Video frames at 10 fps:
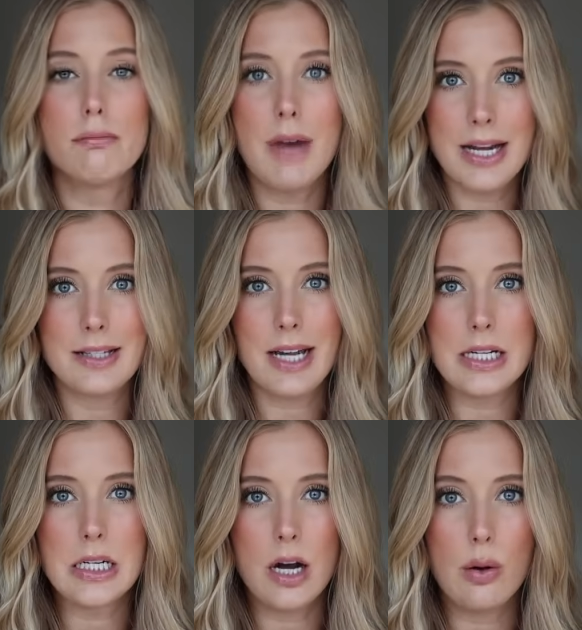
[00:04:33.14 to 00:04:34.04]
my
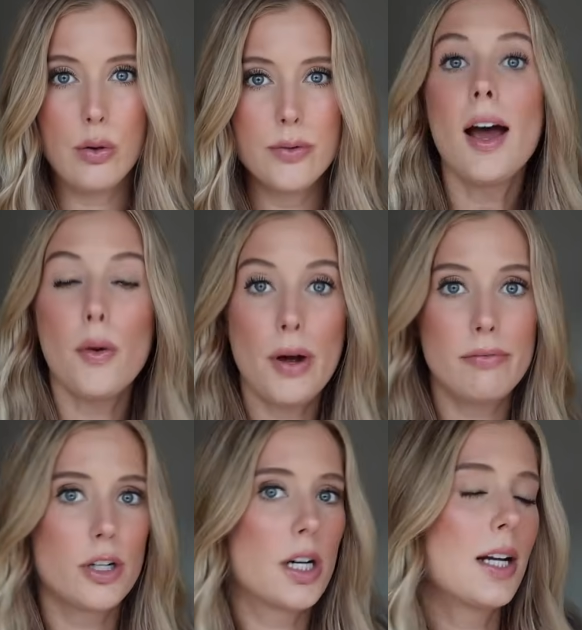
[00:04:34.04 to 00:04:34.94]
skin tone.
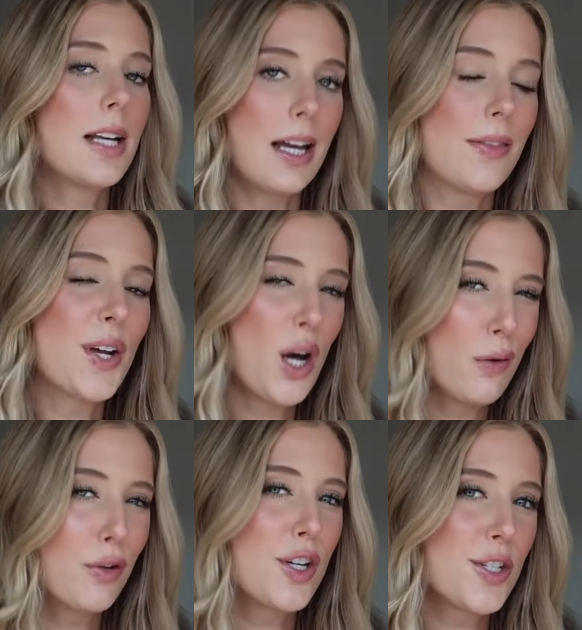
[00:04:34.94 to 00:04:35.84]
However, again, the
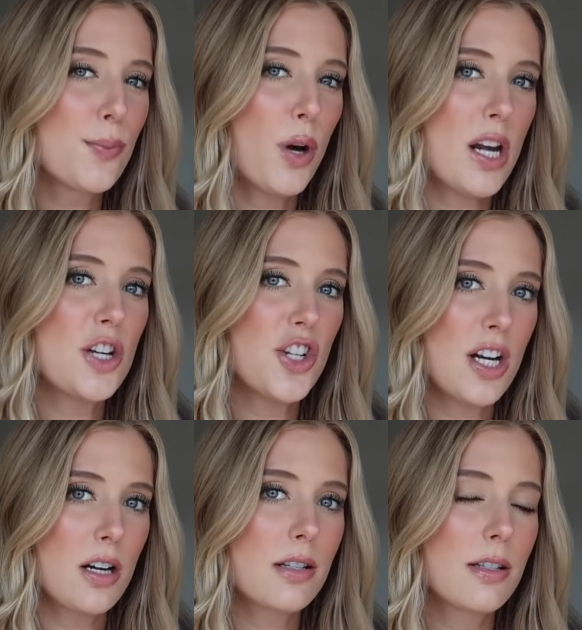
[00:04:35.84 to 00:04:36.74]
coverage is pretty
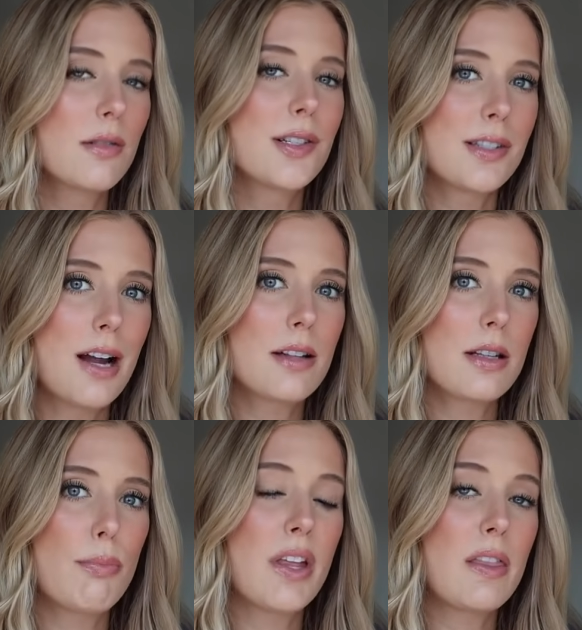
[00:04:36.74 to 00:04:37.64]
sheer, so it's not
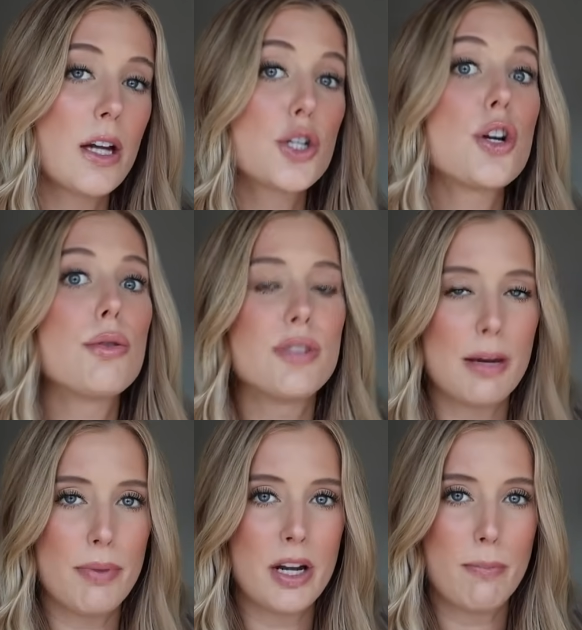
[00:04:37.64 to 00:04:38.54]
something that shows
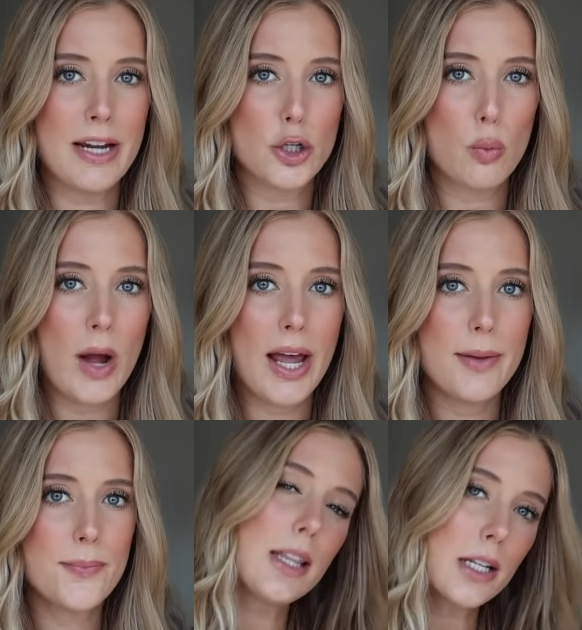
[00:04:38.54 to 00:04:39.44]
up in a major
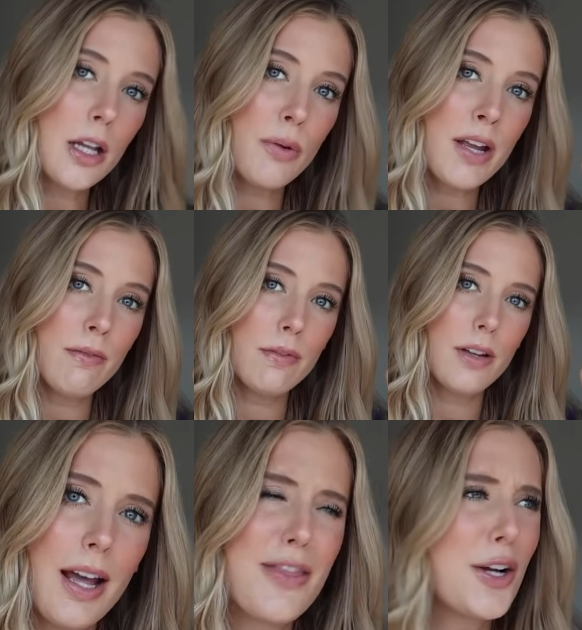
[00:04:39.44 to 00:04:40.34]
way. And the glowy of
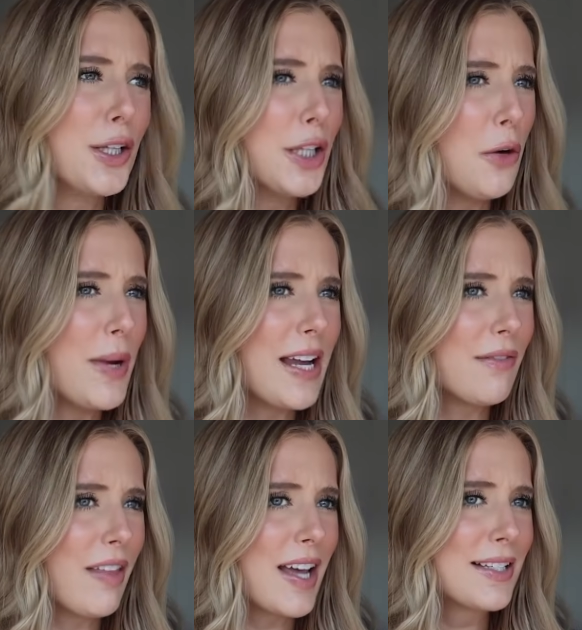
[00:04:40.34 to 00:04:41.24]
and the glowy
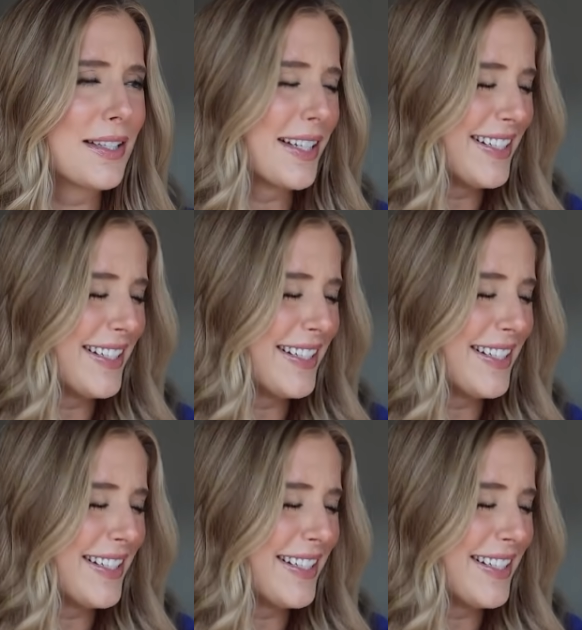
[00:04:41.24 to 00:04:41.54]
of this,